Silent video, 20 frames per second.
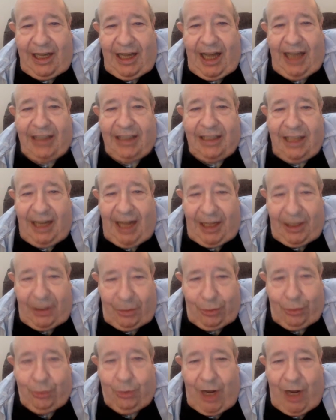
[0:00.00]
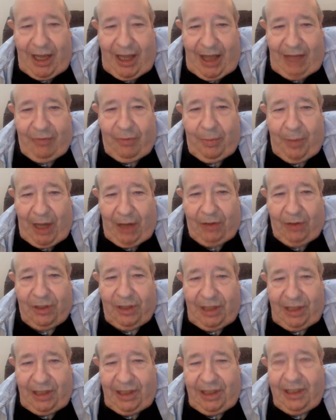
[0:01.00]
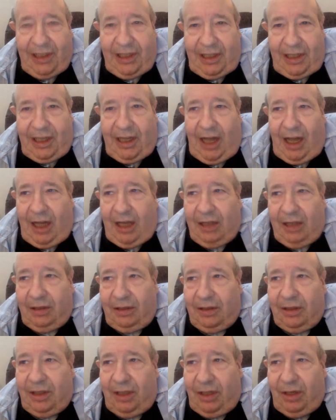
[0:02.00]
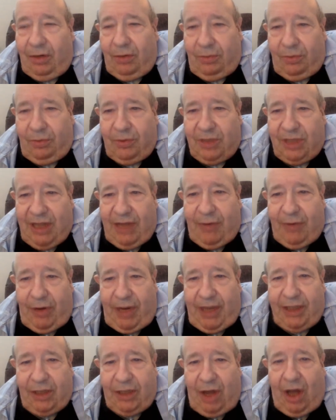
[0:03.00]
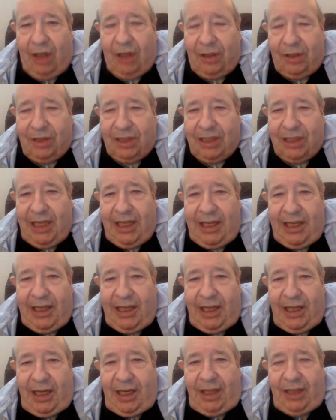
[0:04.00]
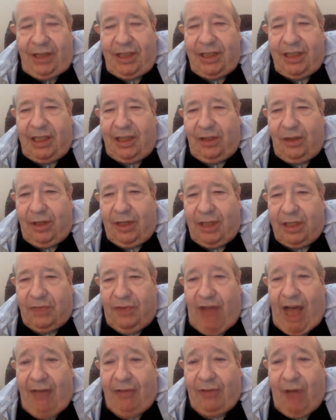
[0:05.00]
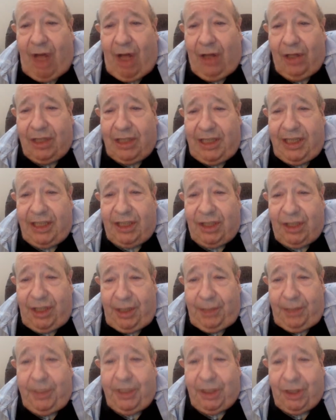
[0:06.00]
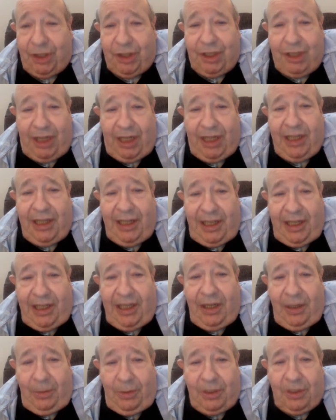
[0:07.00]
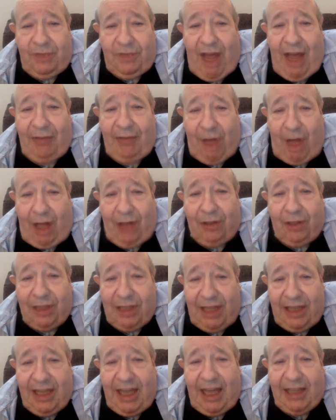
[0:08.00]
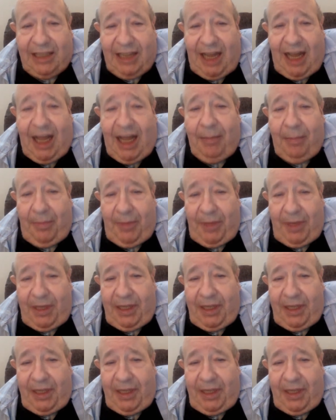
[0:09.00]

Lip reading: I said, I do. I have about, $7 or $8. She said, look, it's $5 each. The admission was $5 at that time.